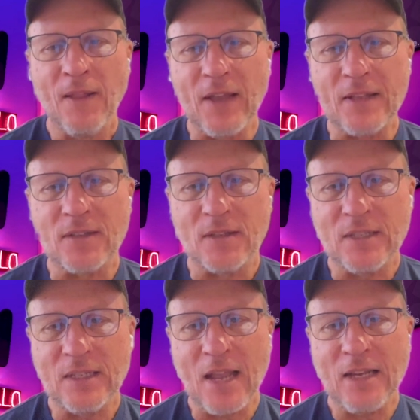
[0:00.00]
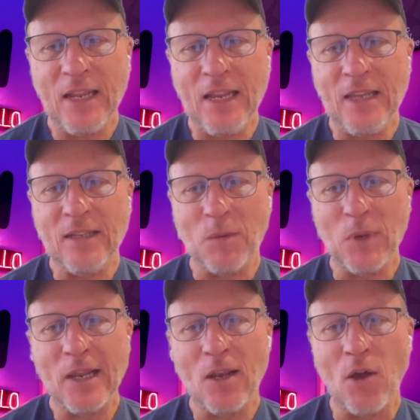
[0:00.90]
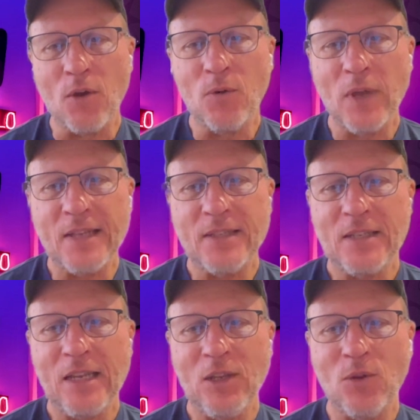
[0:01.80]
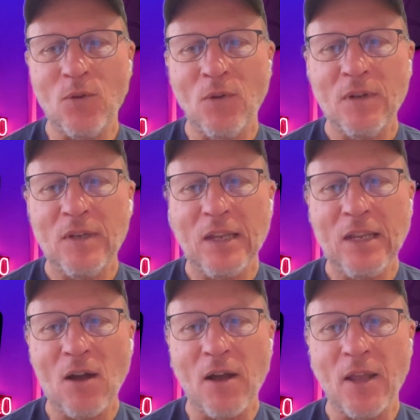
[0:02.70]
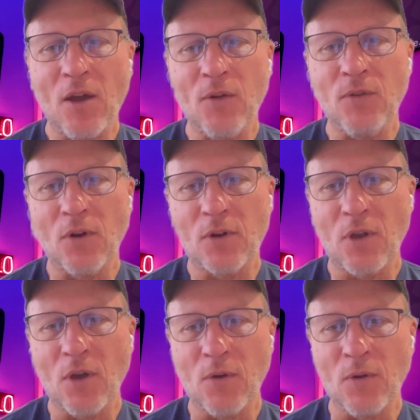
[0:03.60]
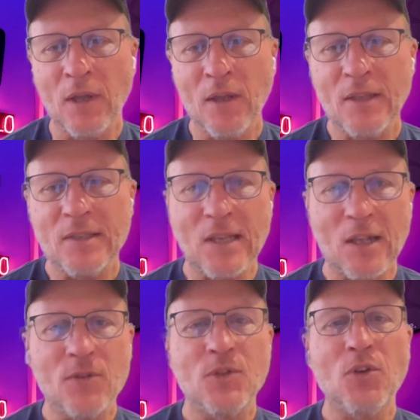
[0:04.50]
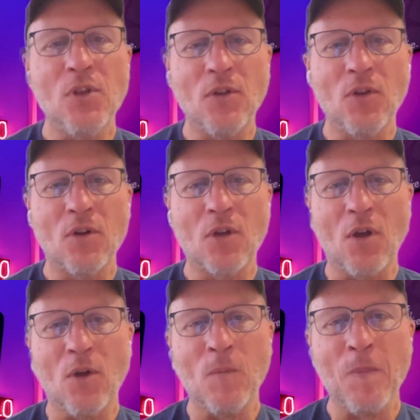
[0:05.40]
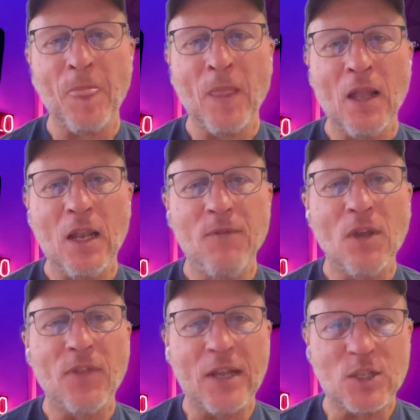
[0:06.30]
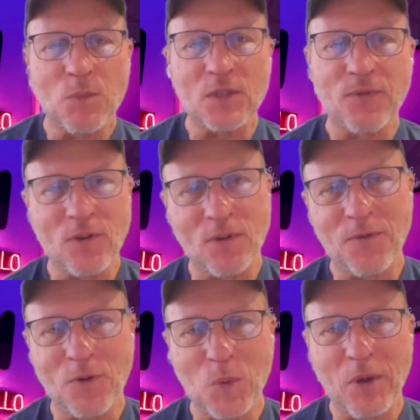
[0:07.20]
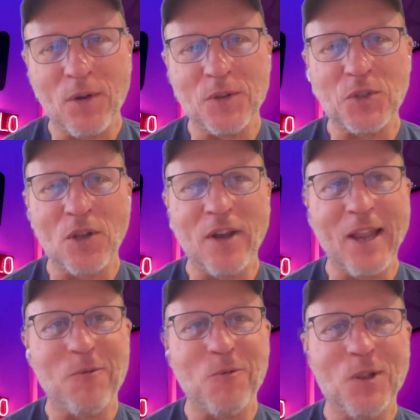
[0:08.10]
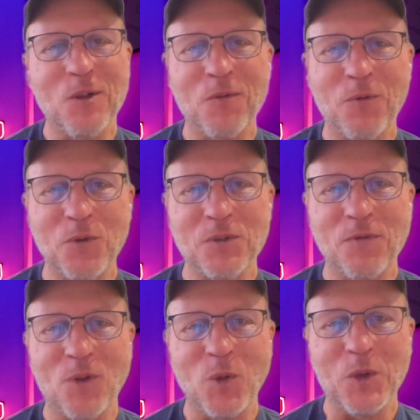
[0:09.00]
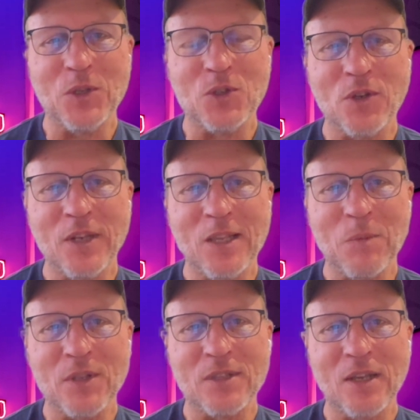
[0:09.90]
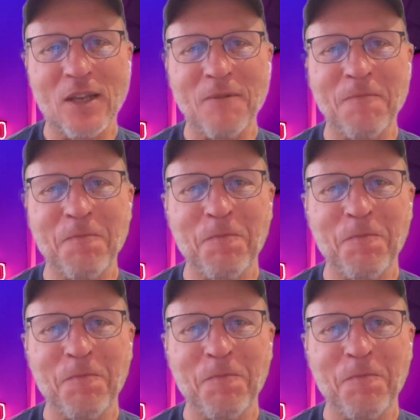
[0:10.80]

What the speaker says: That's ZELLOSTUDIO.co, zellostudio.co. Olivia, thanks so much for appearing on the show today. Really looking forward to following your journey in the months ahead.